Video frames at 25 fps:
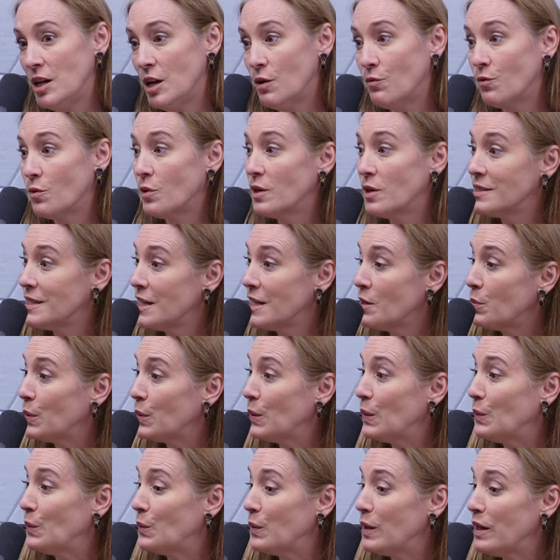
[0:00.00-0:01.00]
You know, for
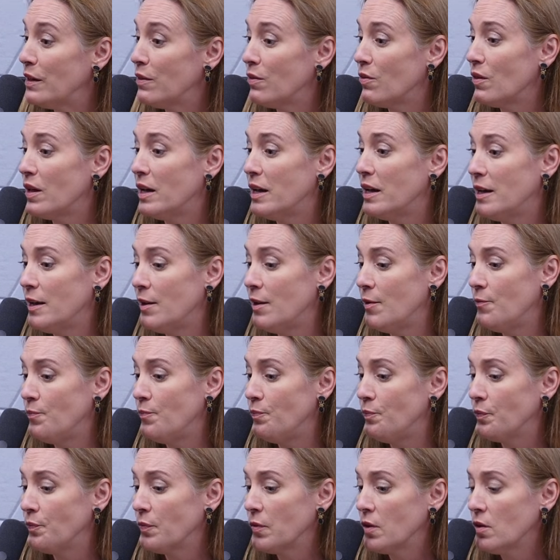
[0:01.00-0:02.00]
example, with
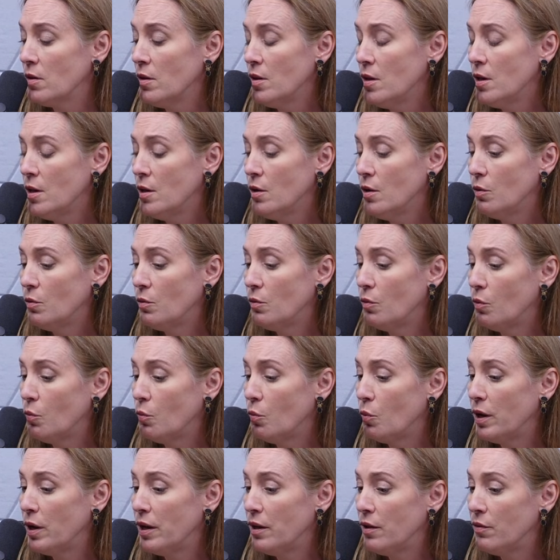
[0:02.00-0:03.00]
um,
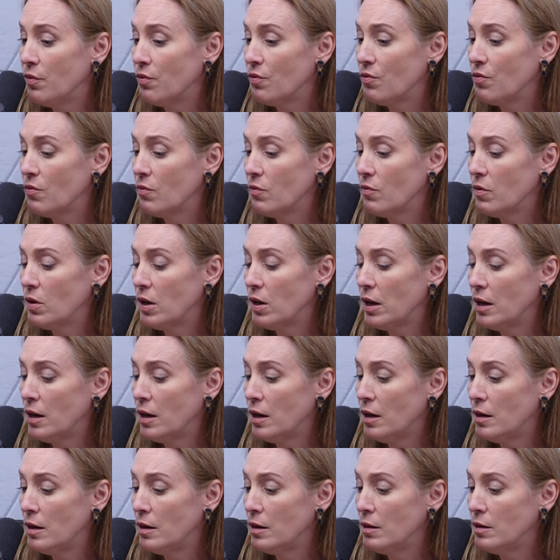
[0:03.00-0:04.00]
with
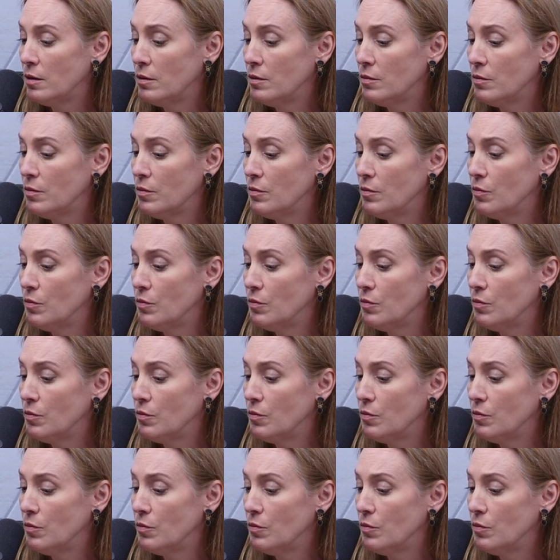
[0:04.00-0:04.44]
uh,